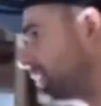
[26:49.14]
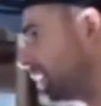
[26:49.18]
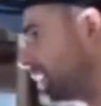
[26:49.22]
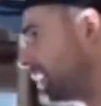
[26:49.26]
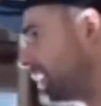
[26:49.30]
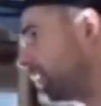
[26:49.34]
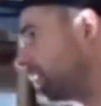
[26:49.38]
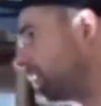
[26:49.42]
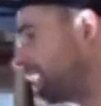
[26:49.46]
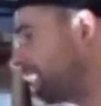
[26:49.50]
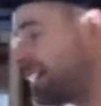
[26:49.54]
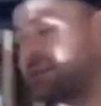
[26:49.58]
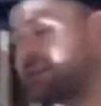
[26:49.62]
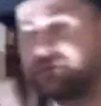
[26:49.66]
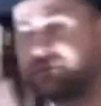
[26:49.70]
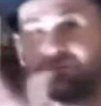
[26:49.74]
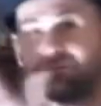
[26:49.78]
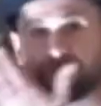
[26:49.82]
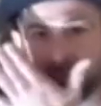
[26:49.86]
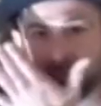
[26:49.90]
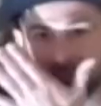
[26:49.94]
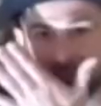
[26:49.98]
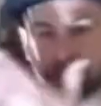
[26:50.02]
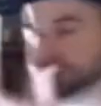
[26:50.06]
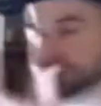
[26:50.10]
Oh gosh,
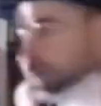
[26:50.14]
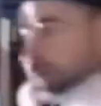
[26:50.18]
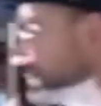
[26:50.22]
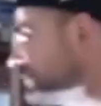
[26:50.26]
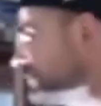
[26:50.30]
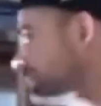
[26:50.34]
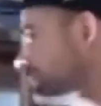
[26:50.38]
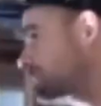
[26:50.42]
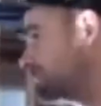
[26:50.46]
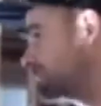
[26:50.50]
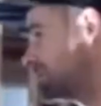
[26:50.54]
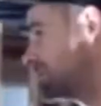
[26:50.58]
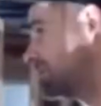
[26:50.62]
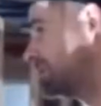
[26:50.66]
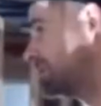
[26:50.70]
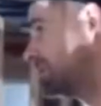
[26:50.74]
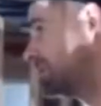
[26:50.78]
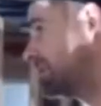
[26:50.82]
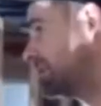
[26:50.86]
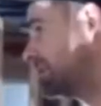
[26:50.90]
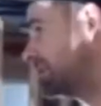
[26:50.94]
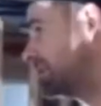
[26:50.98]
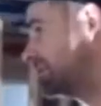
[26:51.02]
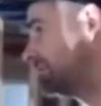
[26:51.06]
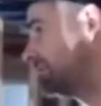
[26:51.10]
what is it?
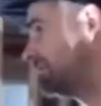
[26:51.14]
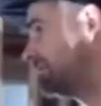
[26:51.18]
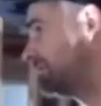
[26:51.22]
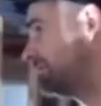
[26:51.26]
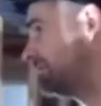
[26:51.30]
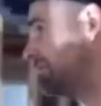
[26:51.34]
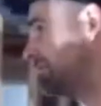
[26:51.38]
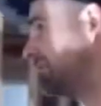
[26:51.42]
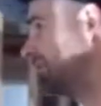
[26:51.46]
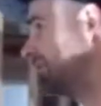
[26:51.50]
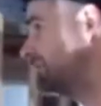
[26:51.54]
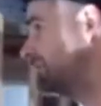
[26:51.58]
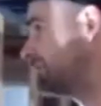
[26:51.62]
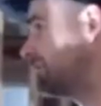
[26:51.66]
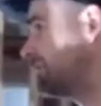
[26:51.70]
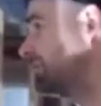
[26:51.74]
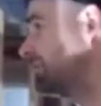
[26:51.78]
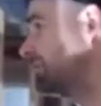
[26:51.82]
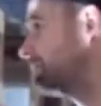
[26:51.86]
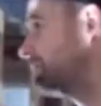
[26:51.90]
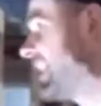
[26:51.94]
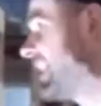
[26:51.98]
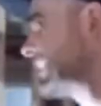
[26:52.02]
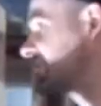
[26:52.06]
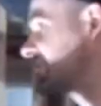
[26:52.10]
The
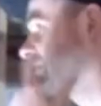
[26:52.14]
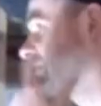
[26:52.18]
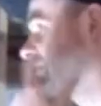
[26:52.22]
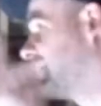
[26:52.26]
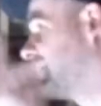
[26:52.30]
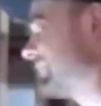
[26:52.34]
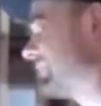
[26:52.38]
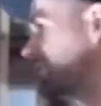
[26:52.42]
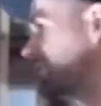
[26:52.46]
passive air